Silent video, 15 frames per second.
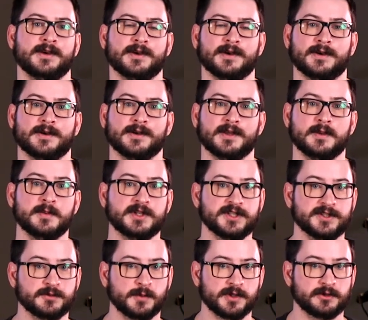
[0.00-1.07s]
uh,
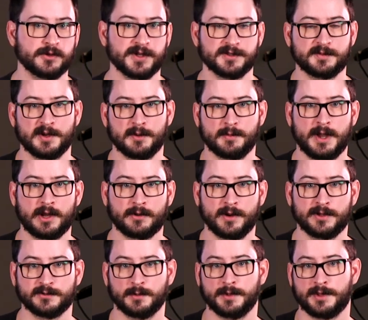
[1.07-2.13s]
images with transparent
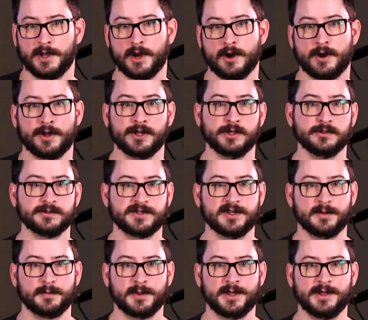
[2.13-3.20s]
backgrounds, what they are, how to use
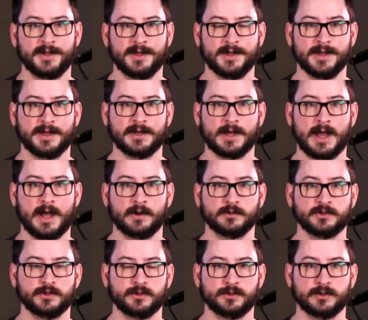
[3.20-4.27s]
them, and how
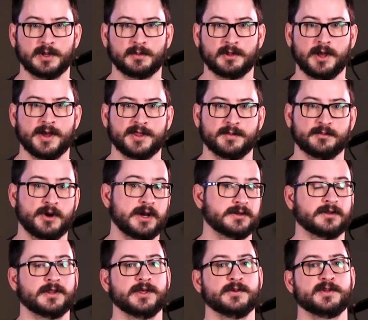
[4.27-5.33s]
to apply them
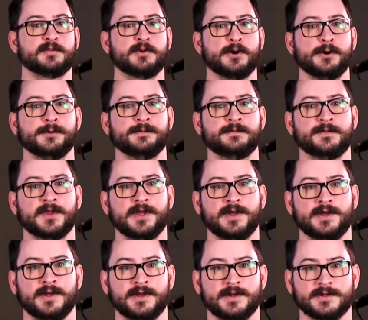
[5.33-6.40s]
practically with Pearl.
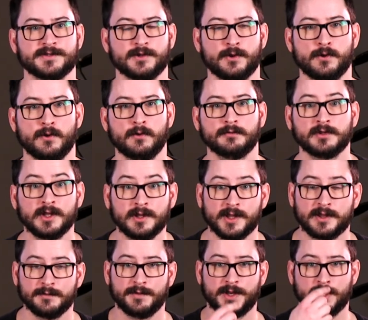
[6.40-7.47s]
So hopefully you
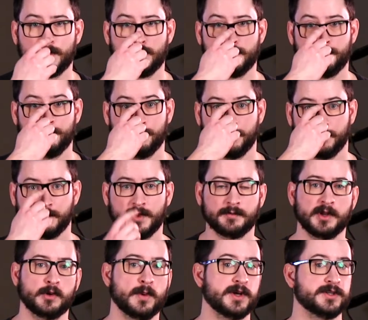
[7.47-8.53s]
liked the video. If you
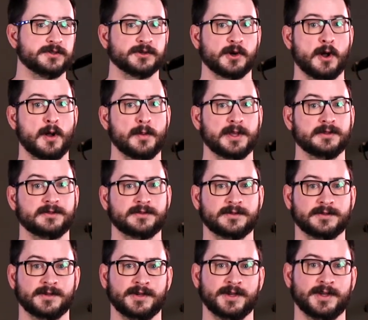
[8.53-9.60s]
have any questions or
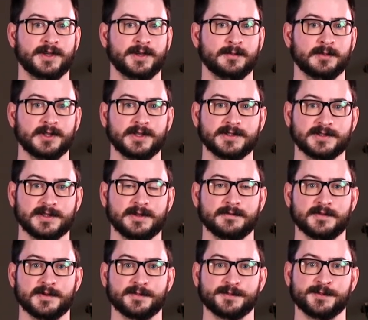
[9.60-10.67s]
comments, please
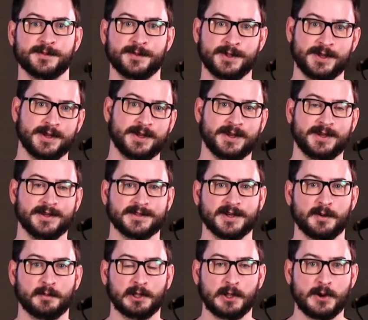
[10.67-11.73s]
leave them
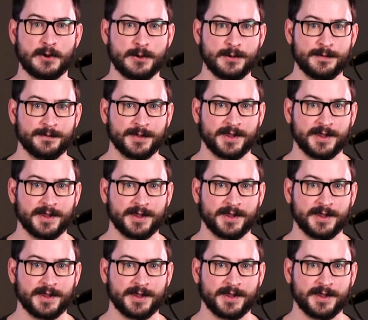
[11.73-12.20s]
down below.